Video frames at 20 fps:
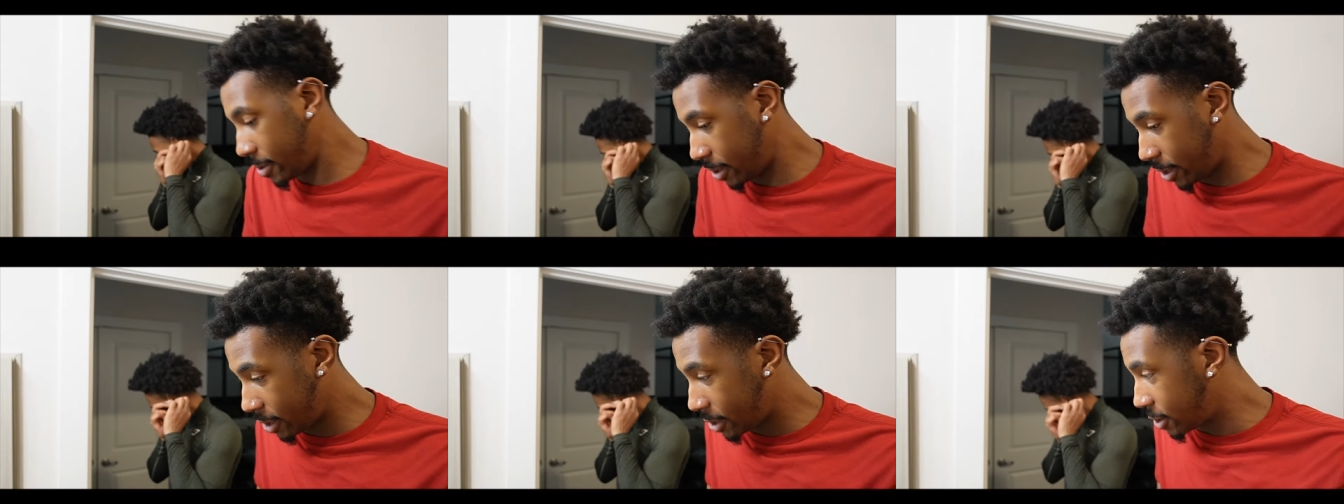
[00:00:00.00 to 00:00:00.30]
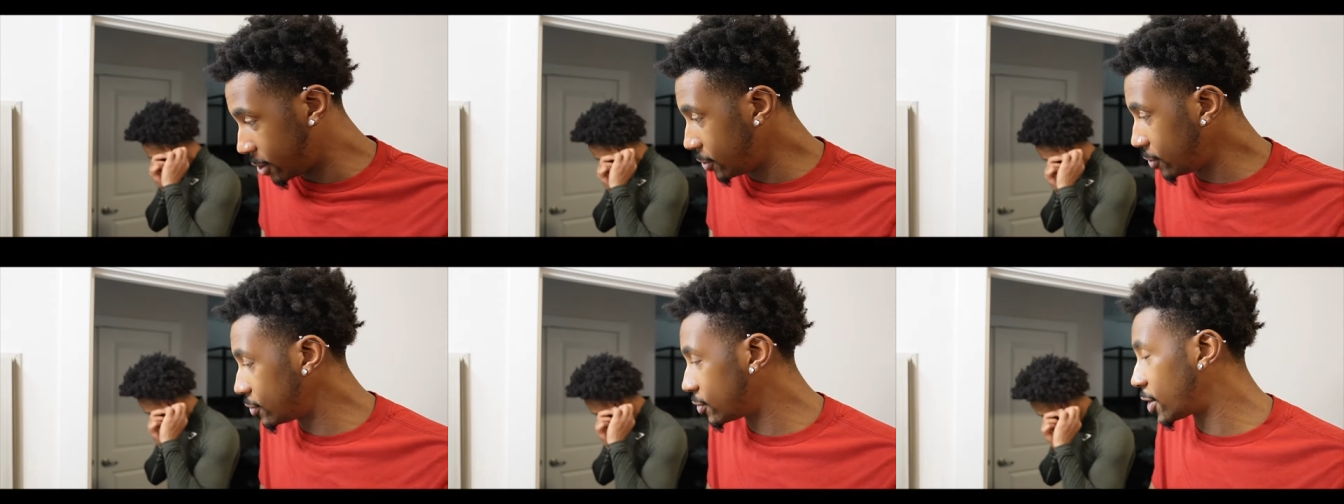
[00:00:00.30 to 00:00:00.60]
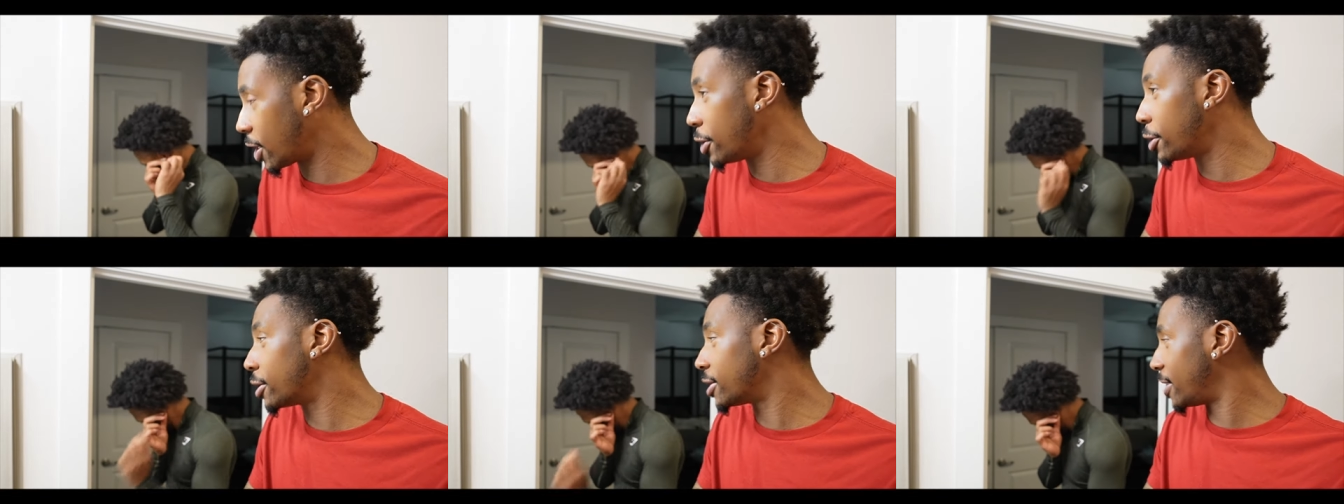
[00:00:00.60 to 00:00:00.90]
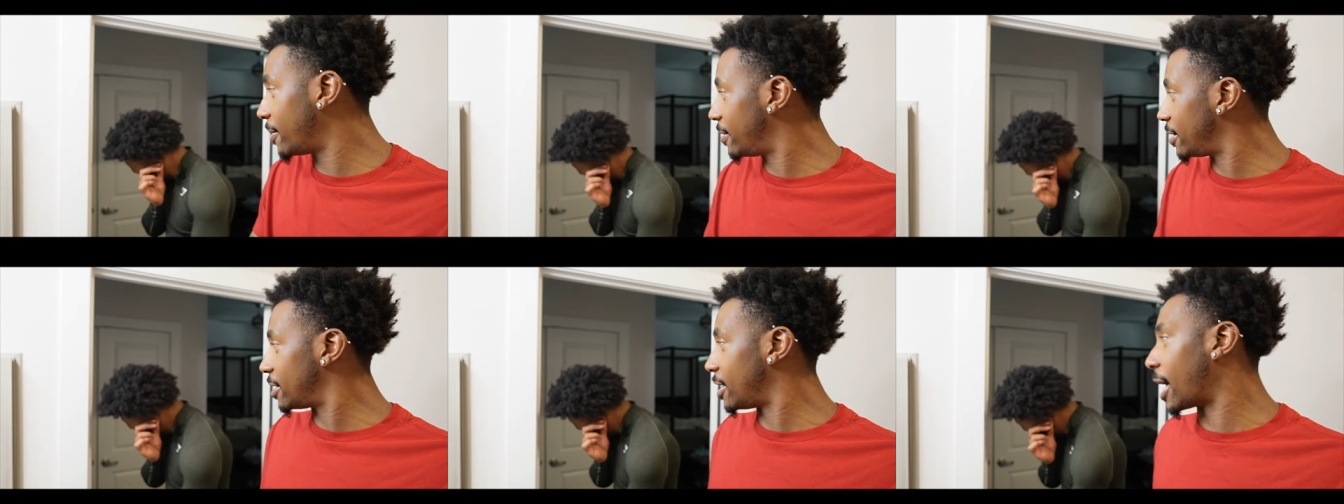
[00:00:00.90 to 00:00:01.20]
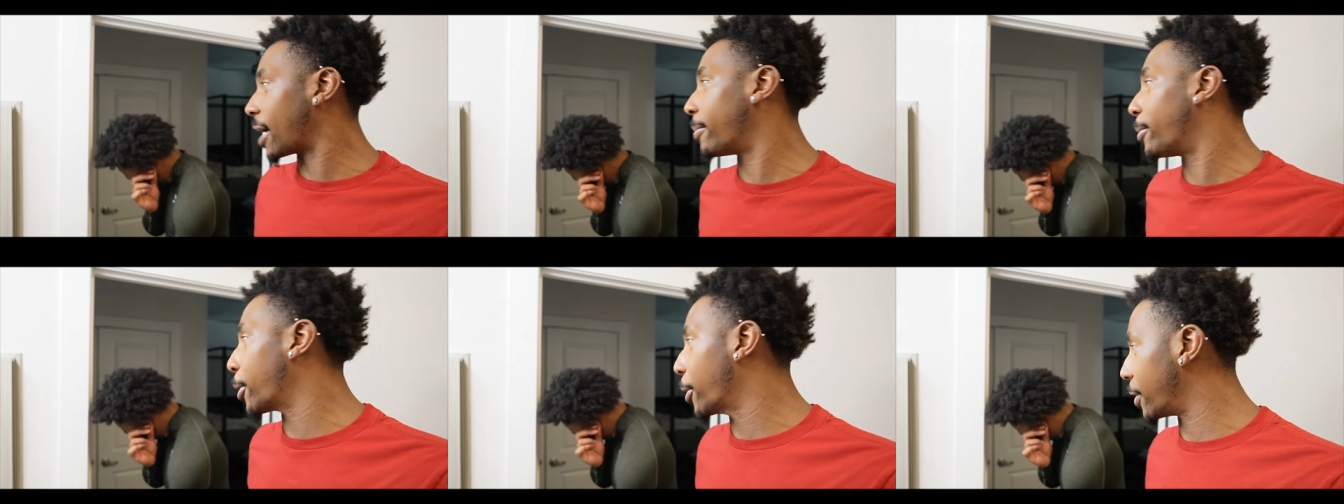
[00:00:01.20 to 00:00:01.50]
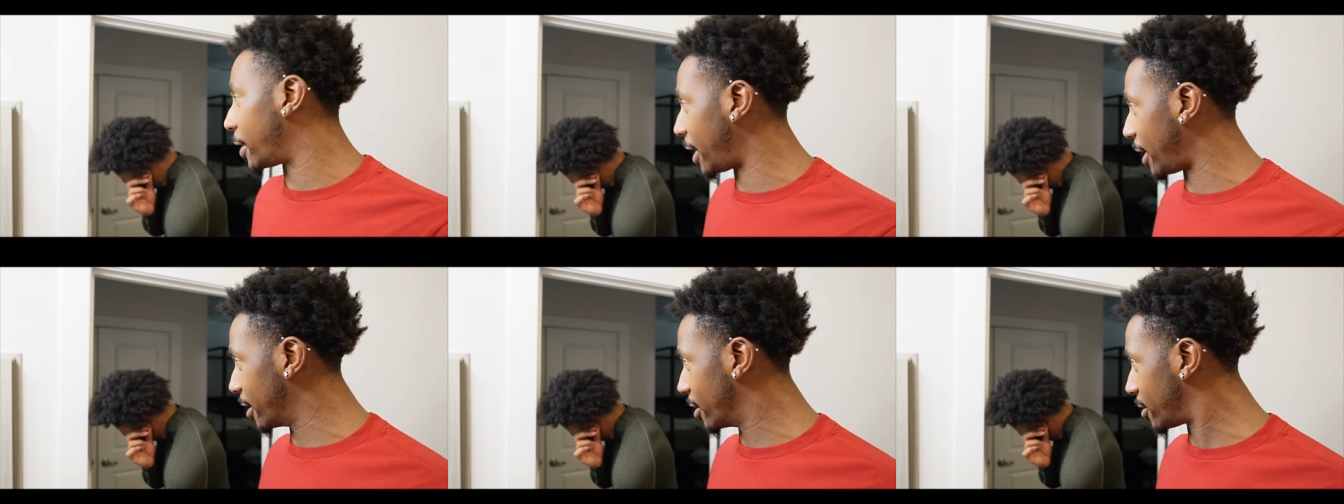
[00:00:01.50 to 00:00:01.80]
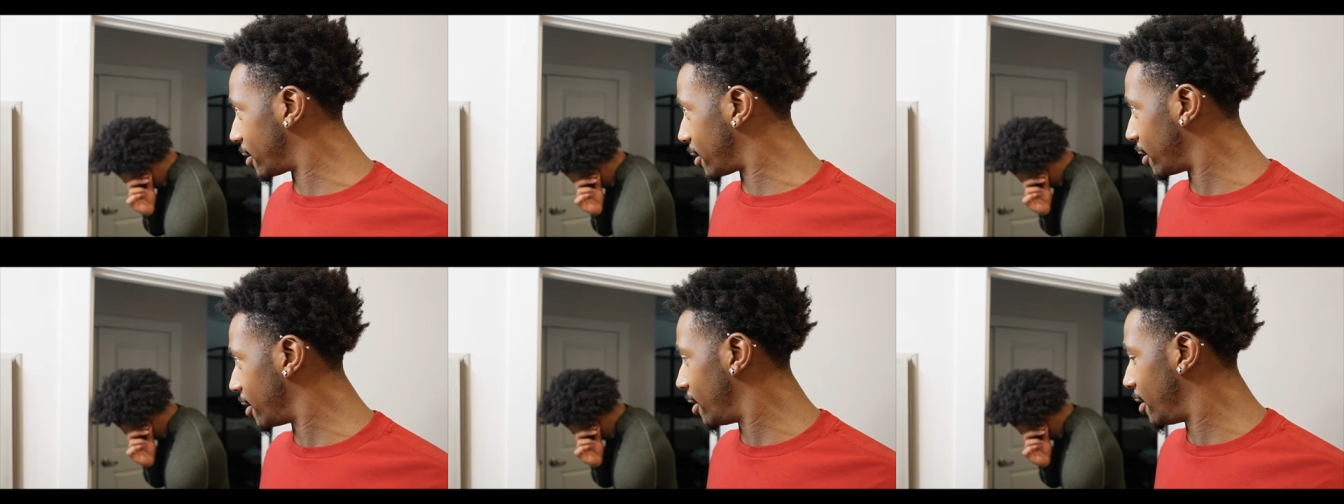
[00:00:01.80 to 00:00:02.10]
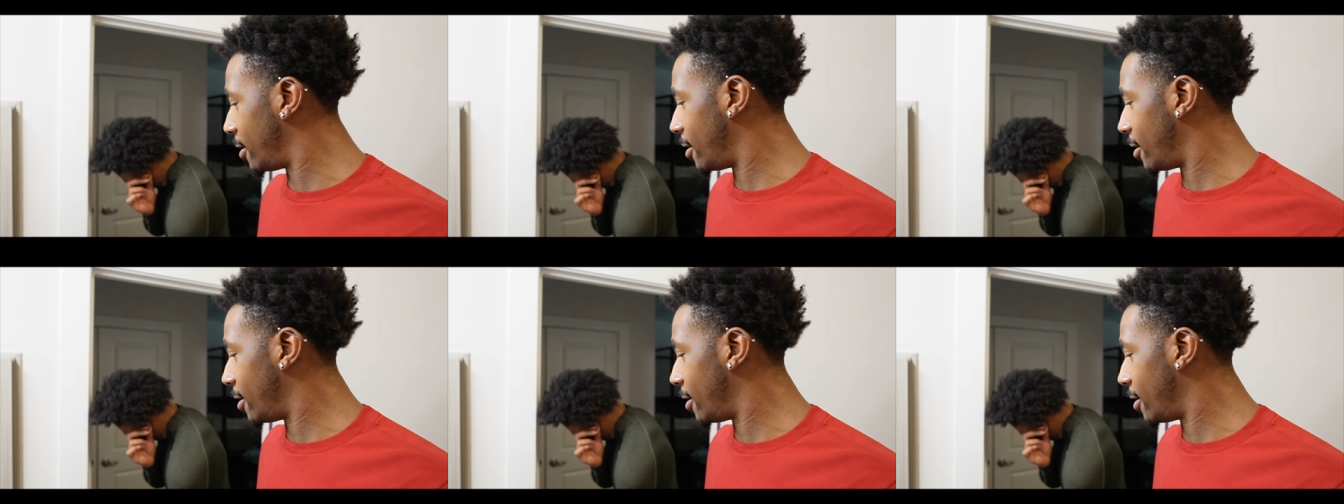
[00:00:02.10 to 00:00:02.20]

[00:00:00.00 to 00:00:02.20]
You do. So you don't tell me this like a bird nest.